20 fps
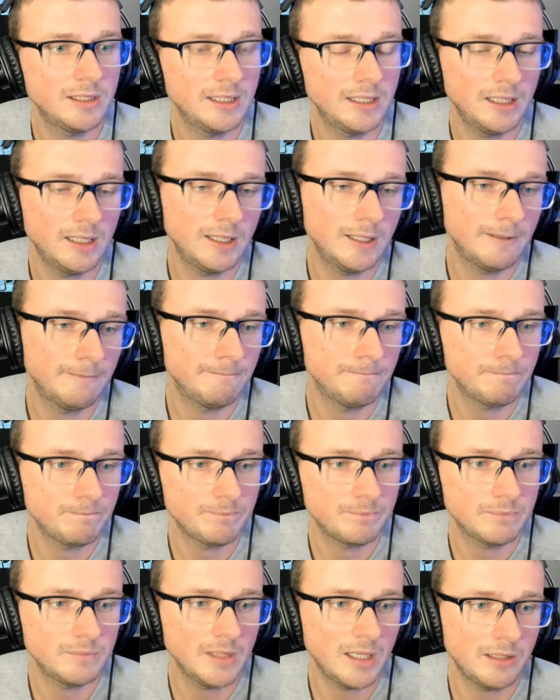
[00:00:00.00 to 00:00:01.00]

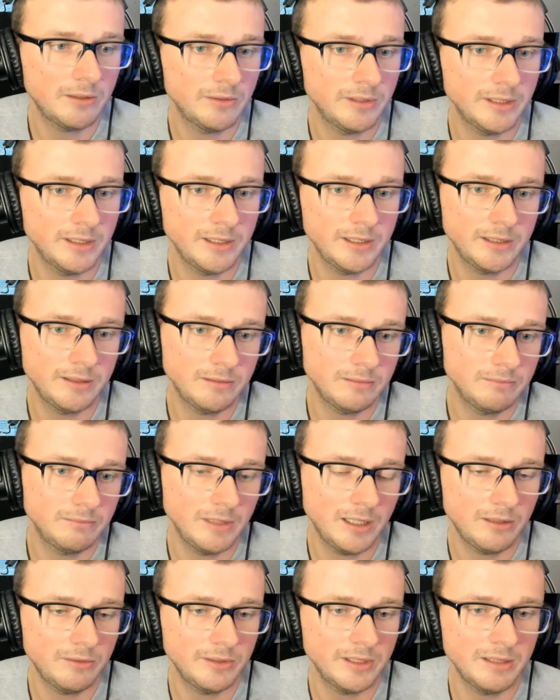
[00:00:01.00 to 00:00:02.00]
Not really
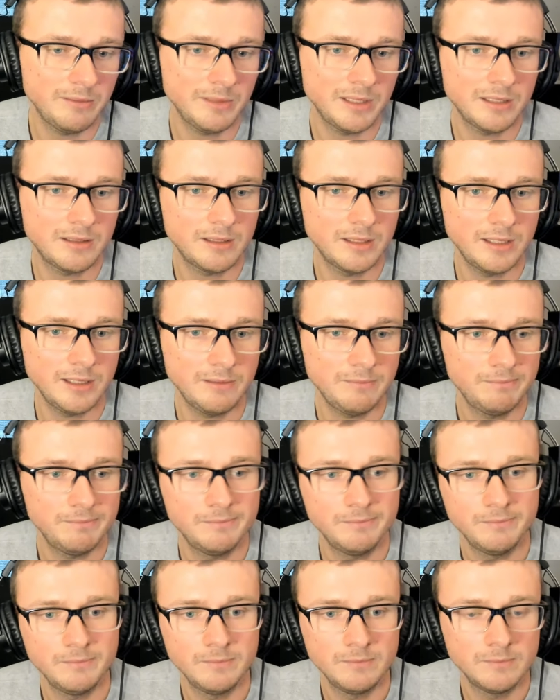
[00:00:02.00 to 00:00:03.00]
my thing,
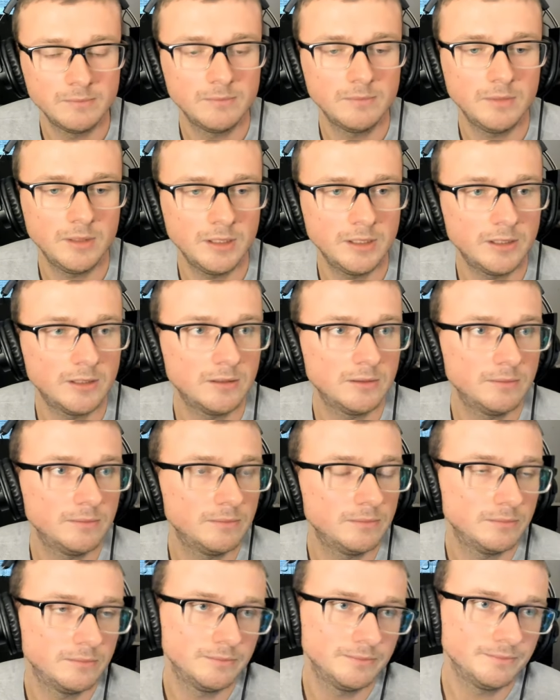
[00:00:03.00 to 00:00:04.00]
you know,
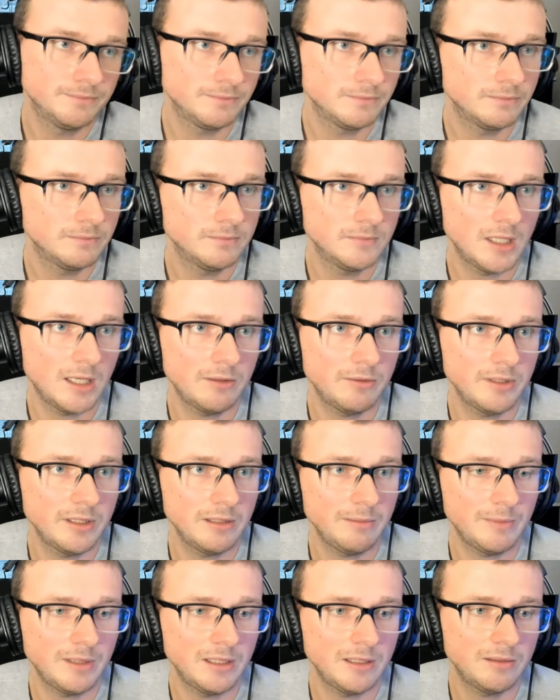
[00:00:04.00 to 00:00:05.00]
not really
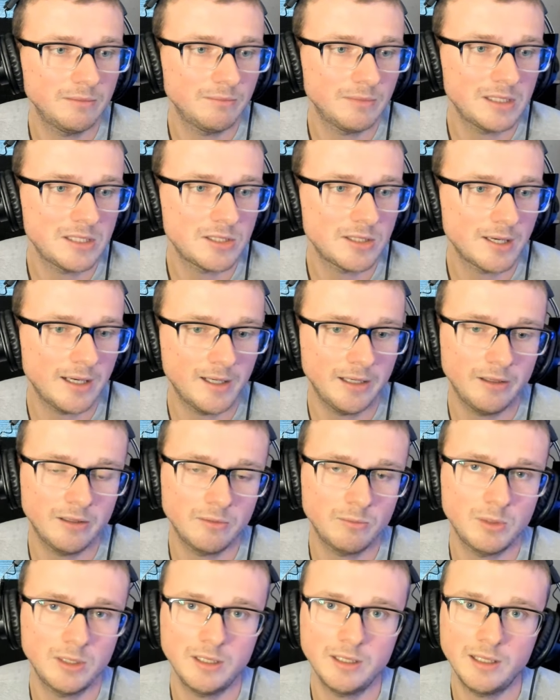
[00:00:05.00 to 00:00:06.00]
my style
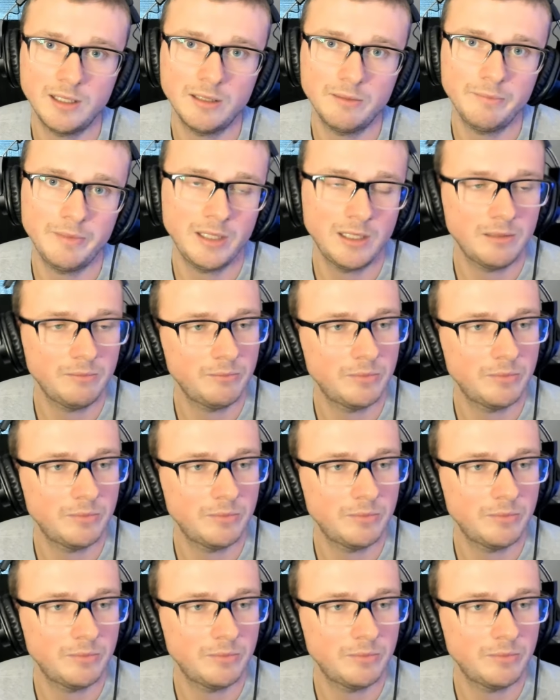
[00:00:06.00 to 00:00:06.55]
and whatnot, man.